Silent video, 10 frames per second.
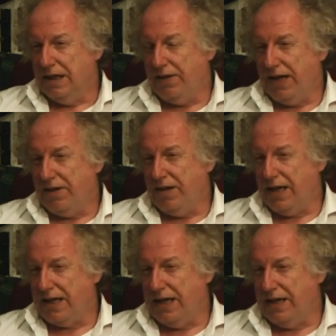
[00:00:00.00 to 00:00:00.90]
and the
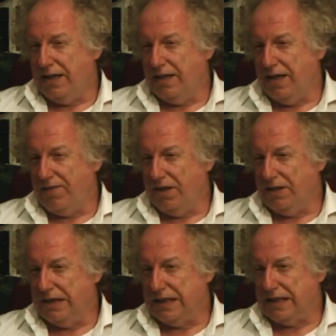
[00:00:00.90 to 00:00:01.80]
Anunnaki and the
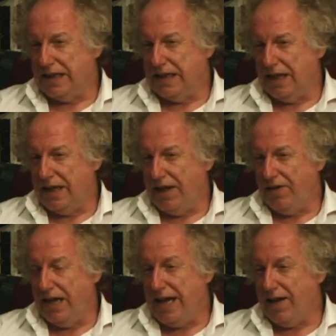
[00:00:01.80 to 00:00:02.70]
Nephilim and things like that.
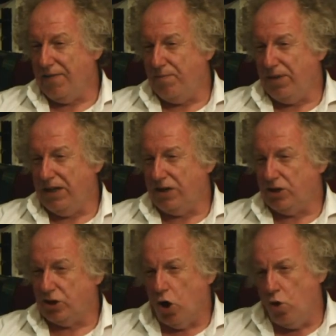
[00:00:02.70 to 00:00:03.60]
And they right. have been
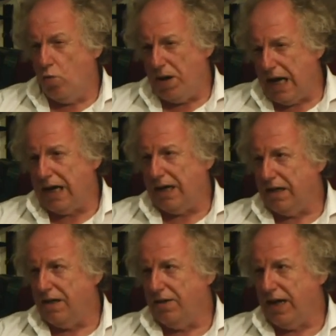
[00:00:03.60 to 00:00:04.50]
so bad,
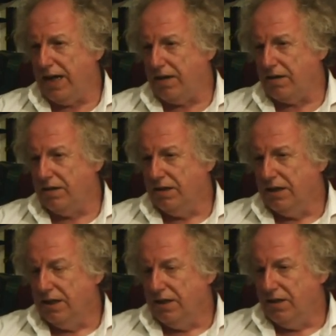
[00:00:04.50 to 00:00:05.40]
they are,
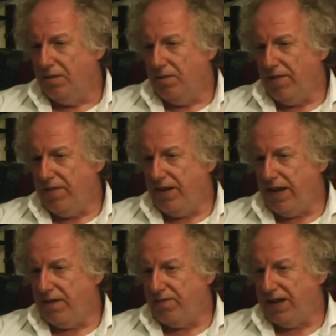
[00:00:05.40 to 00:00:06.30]

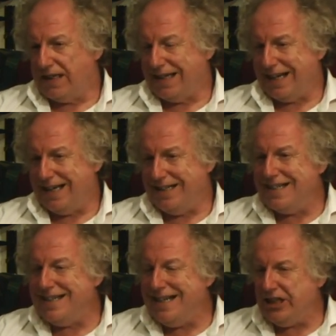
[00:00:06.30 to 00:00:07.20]
they are facing
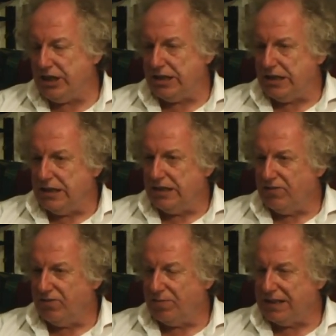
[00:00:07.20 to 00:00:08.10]
deletion
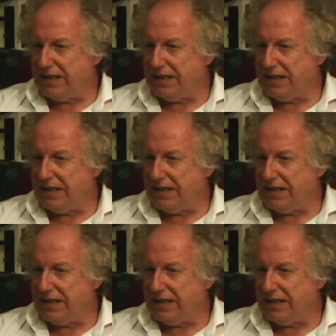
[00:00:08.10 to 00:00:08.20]
from